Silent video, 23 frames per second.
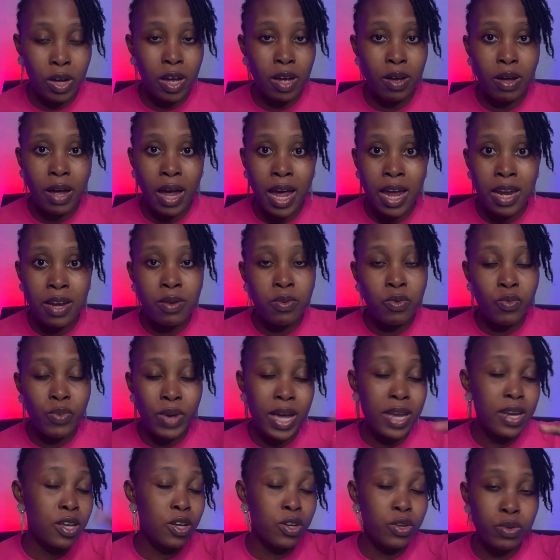anywhere
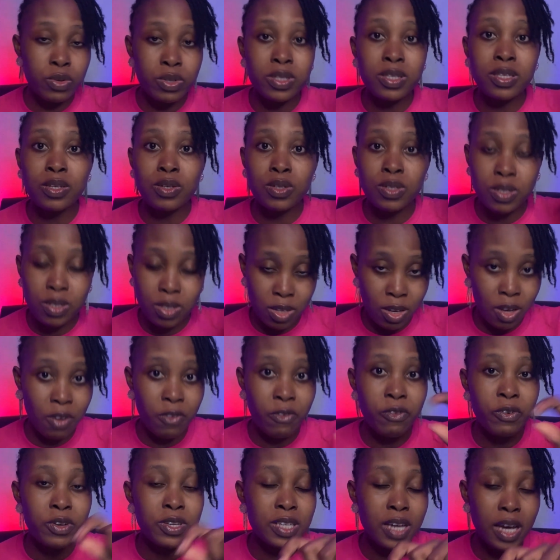they use this key
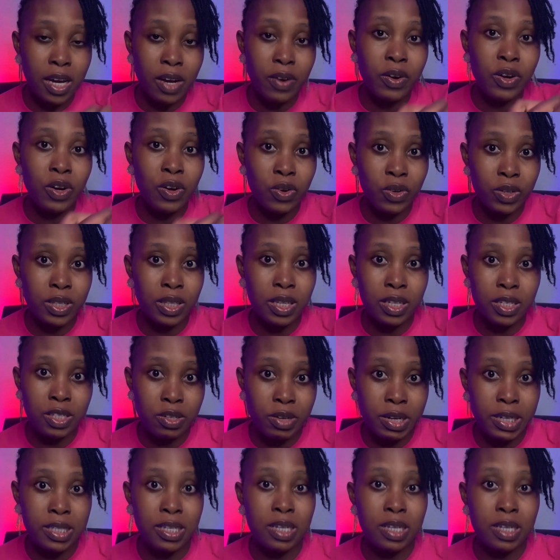phrase hiring content writer.